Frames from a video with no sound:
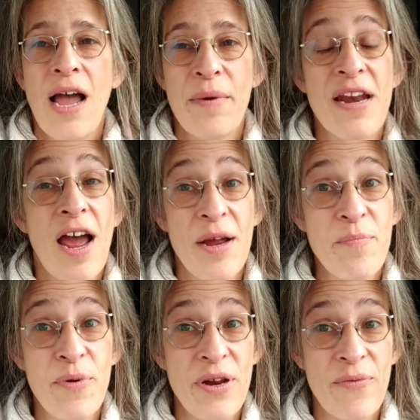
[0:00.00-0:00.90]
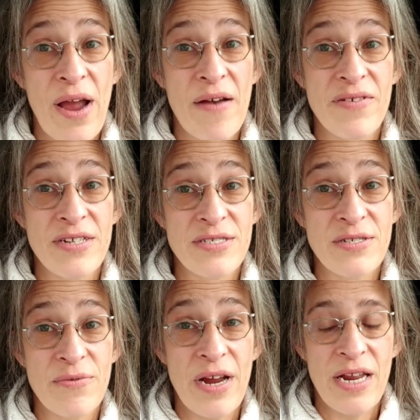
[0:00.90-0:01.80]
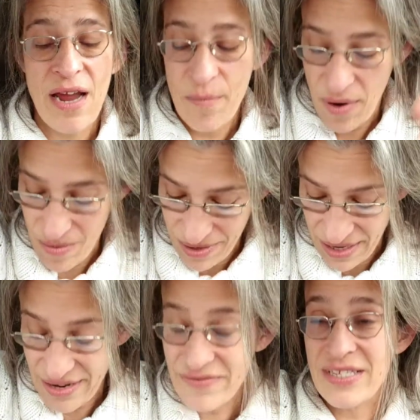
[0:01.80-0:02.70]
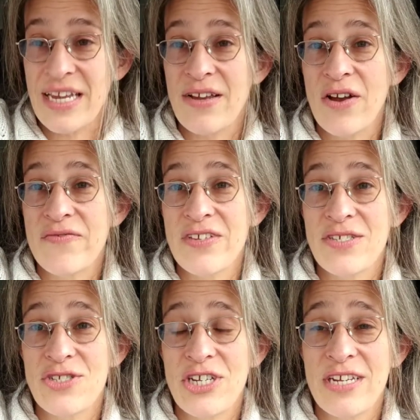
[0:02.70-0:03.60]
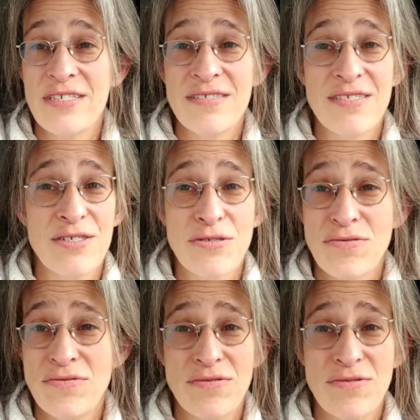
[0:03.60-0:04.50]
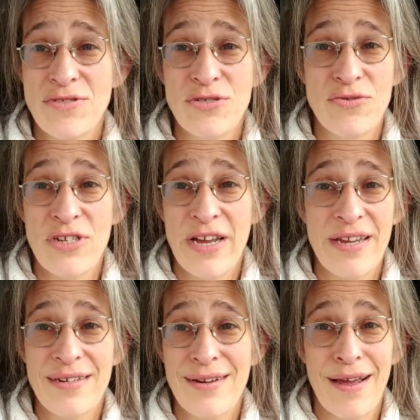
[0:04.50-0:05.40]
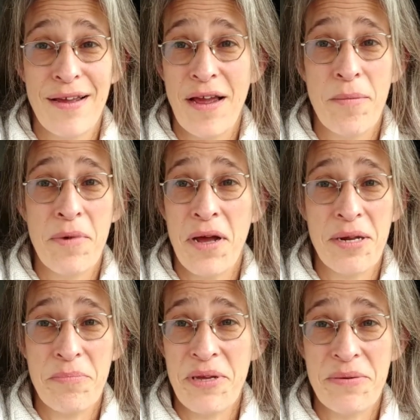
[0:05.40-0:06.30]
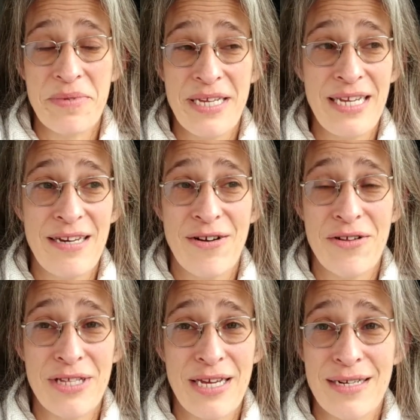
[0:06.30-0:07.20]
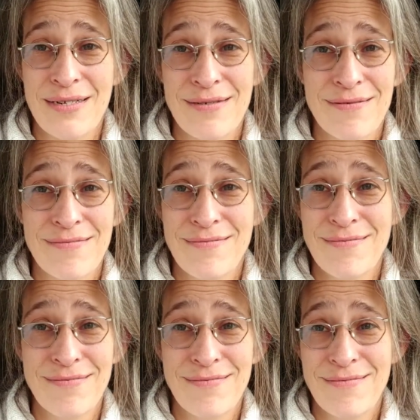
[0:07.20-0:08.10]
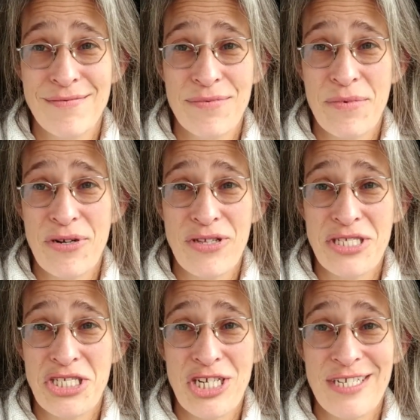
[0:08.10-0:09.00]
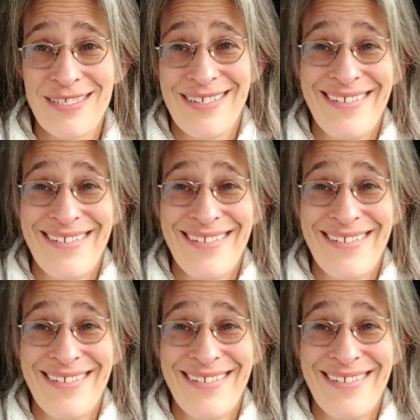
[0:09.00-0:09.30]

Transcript: I mean, I'm pretty ravenous already. I'm probably going to have to take off these jeans. They're too tight. I'm not going to be able to eat all that and wear these jeans.